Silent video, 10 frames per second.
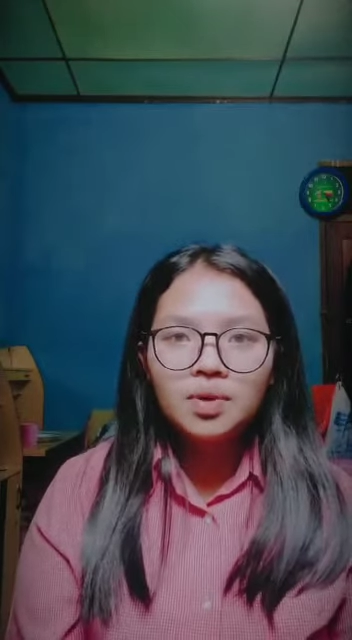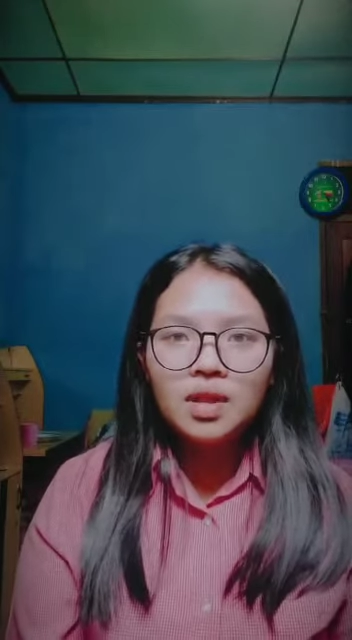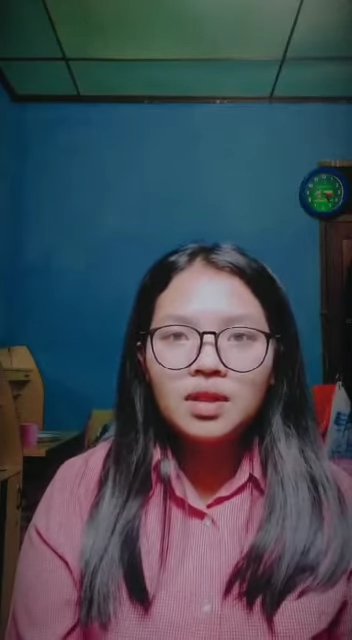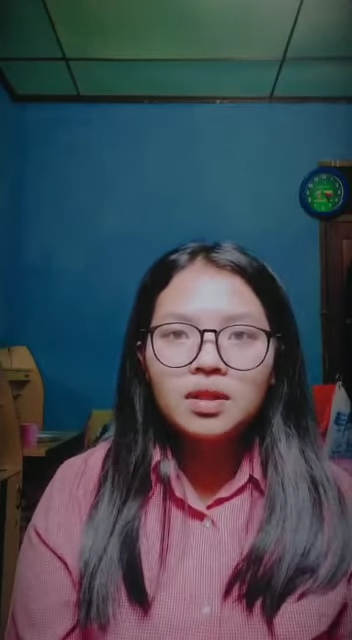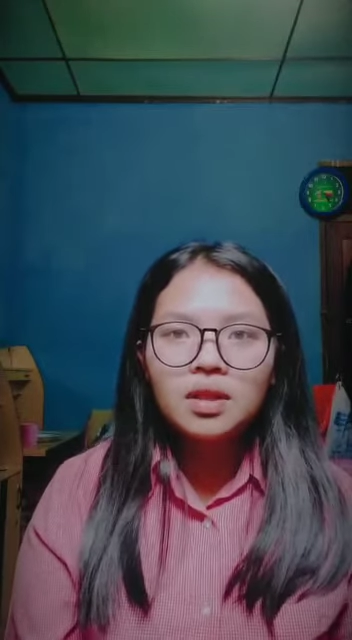
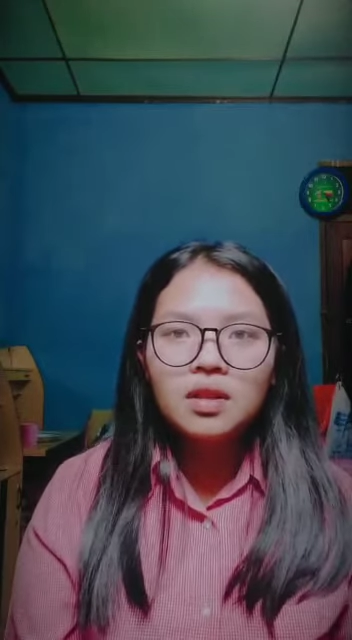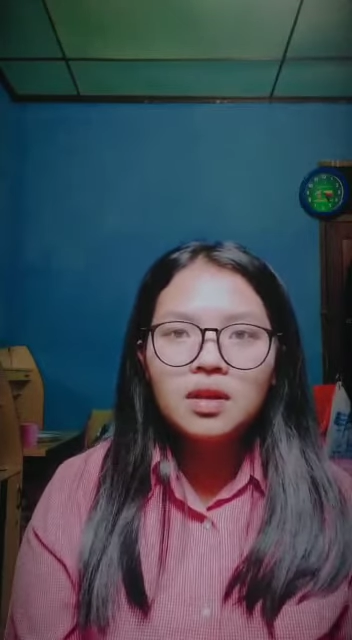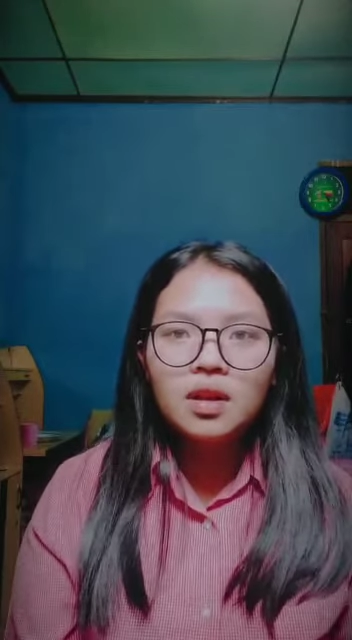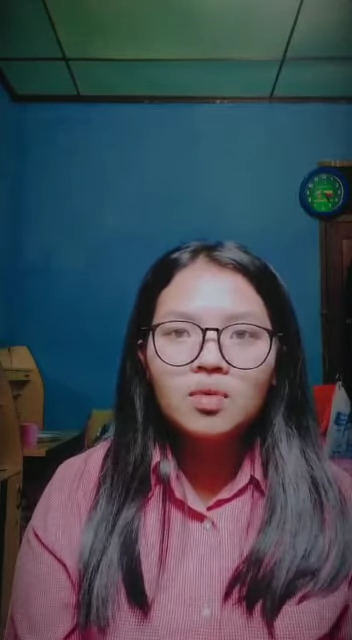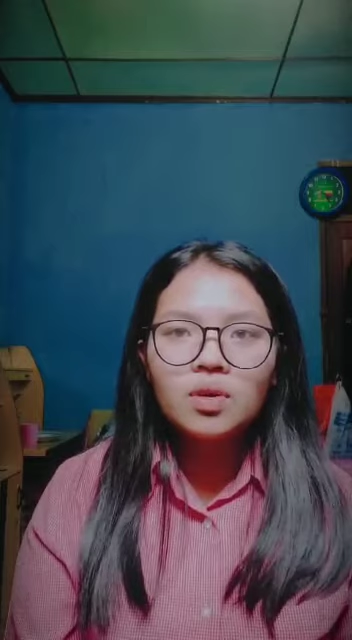sometimes I
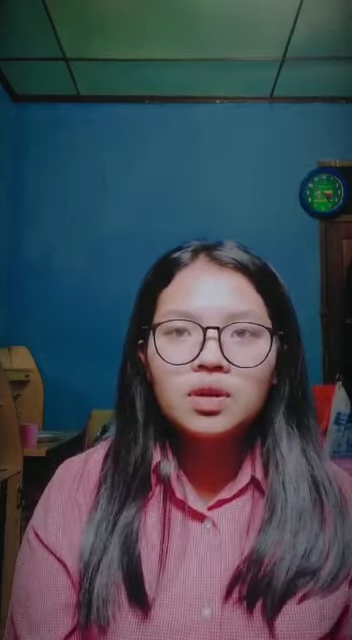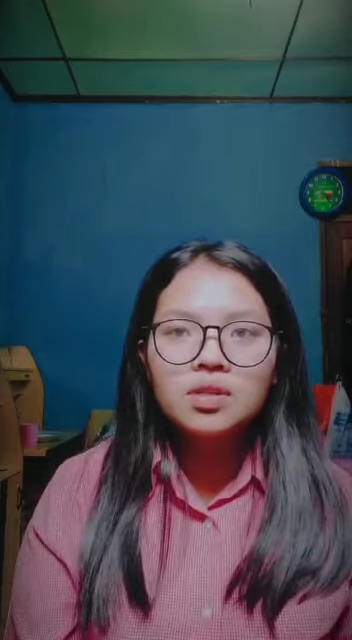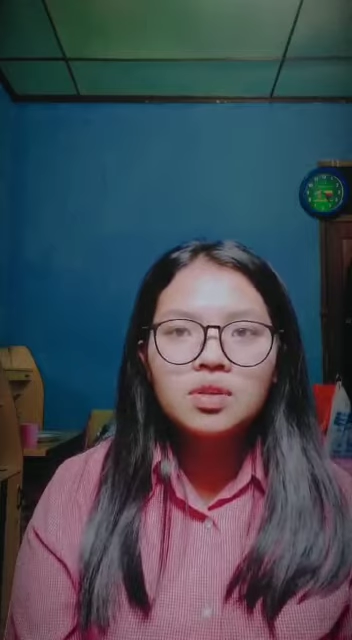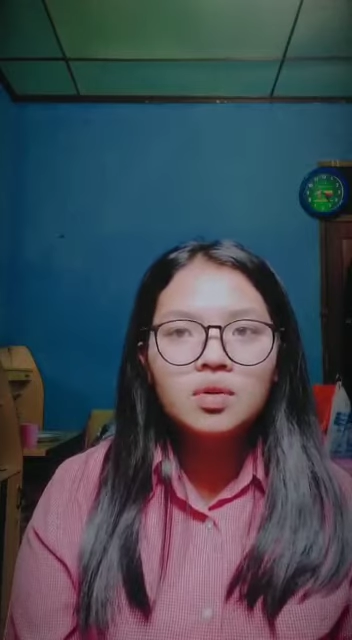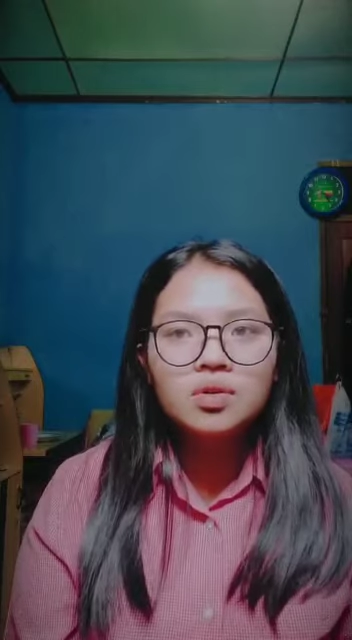am
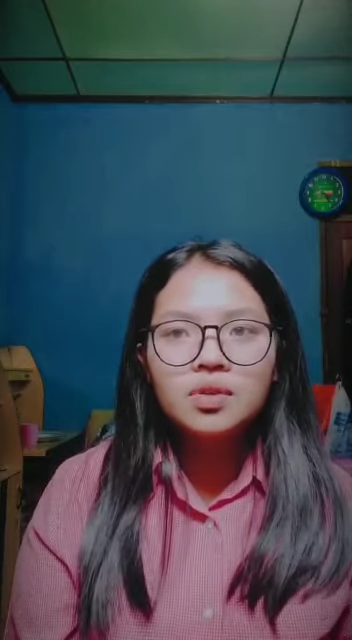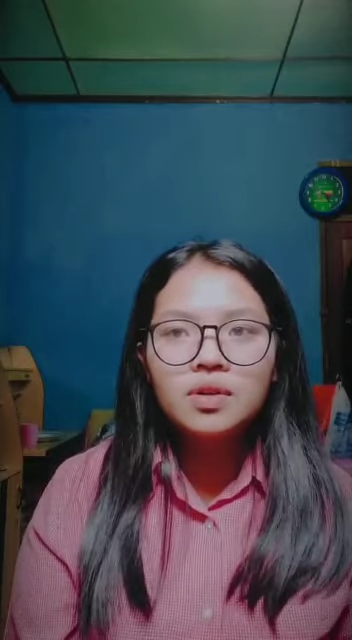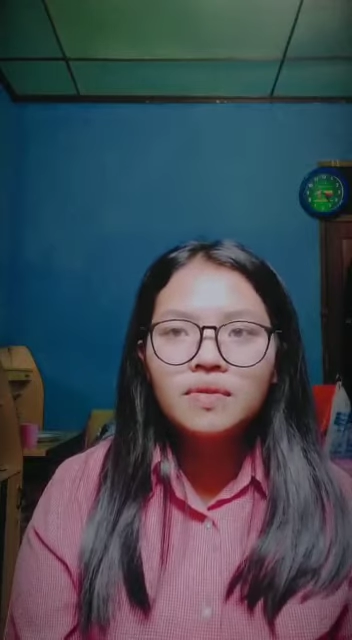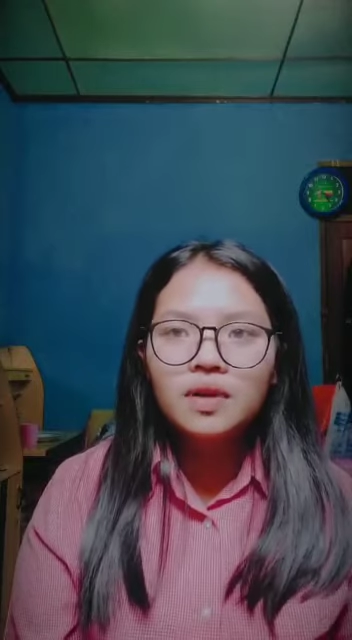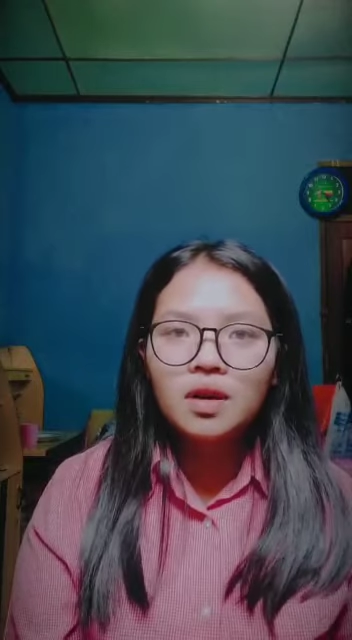very
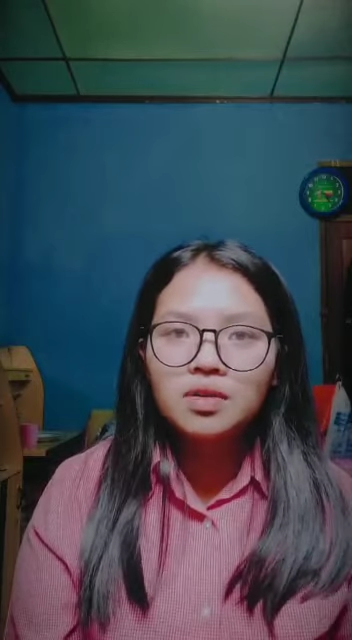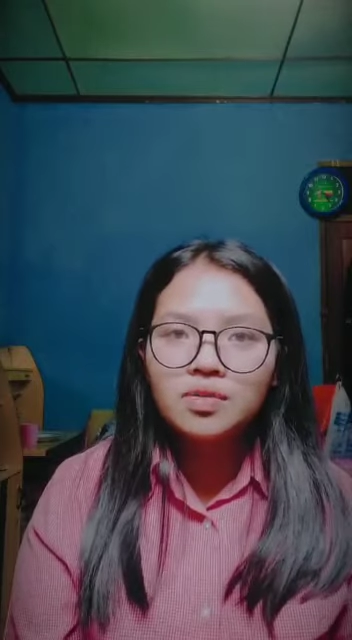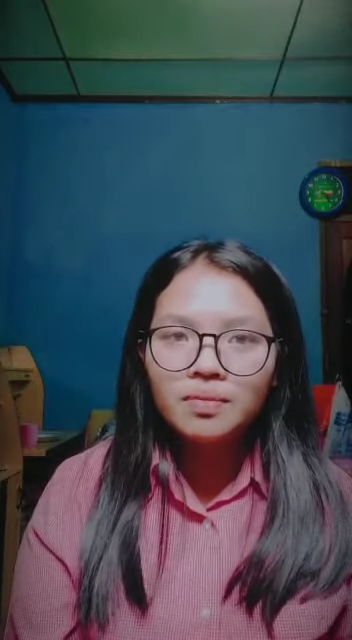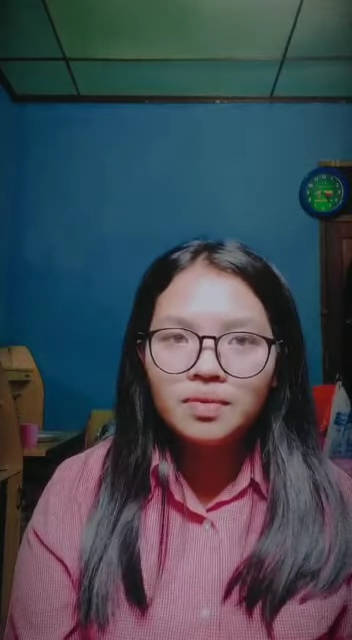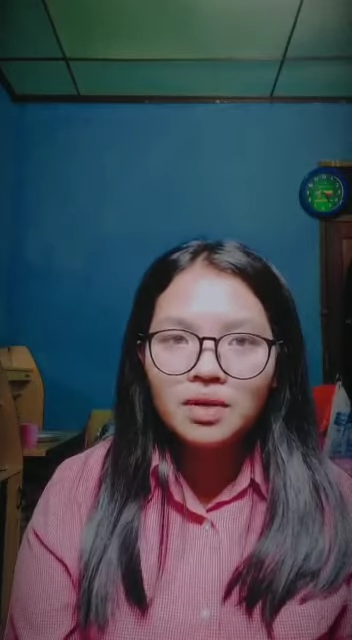reluctant
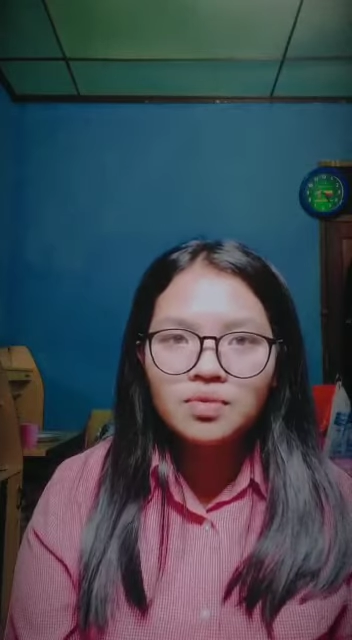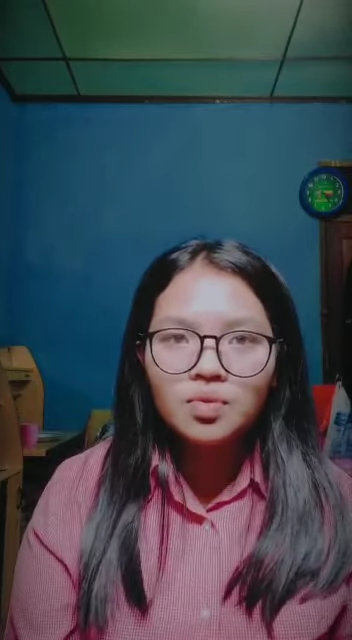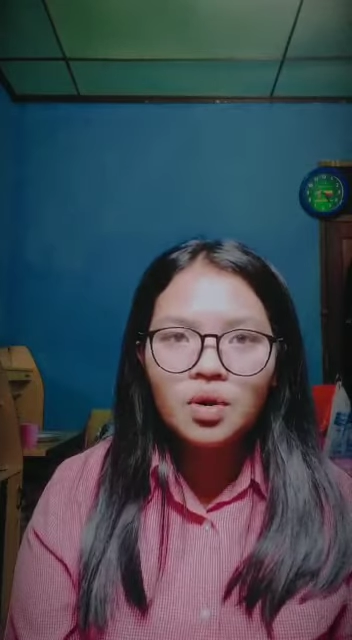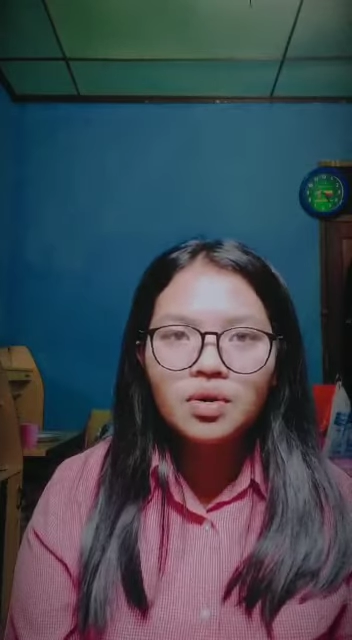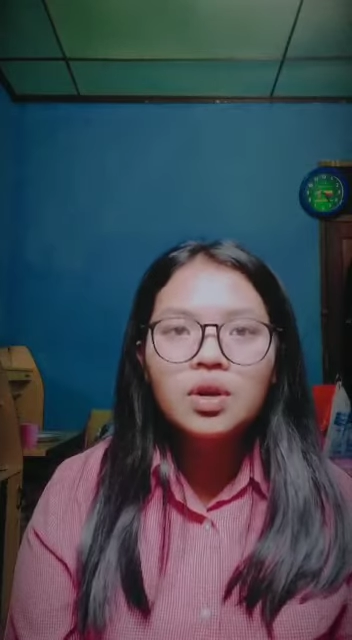because they not have